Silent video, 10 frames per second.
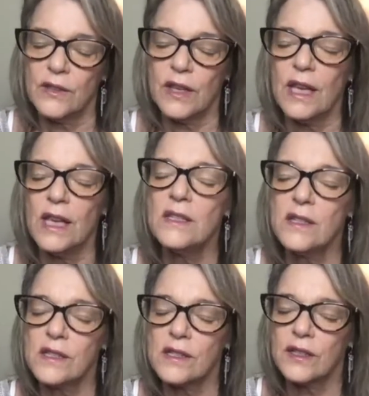to the
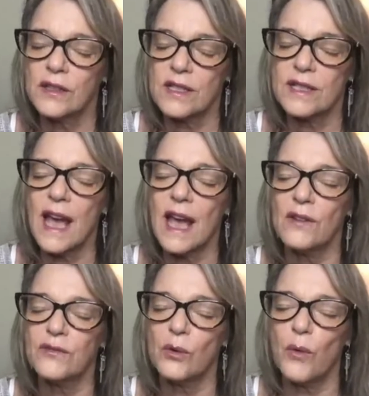east, the
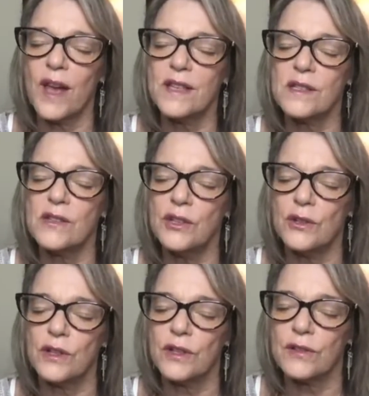south, the west, and the
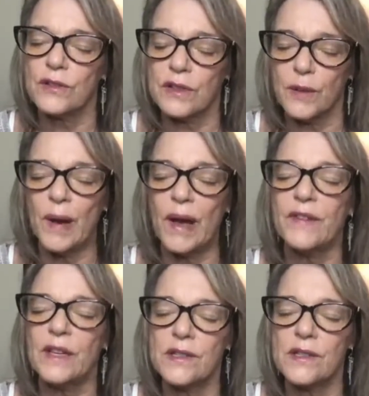north, above
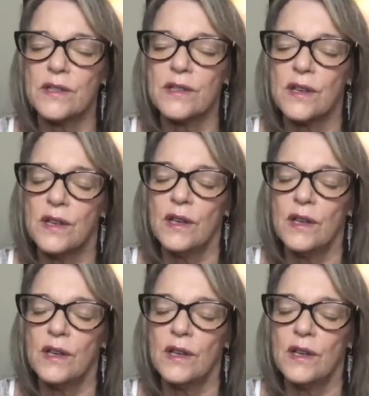us,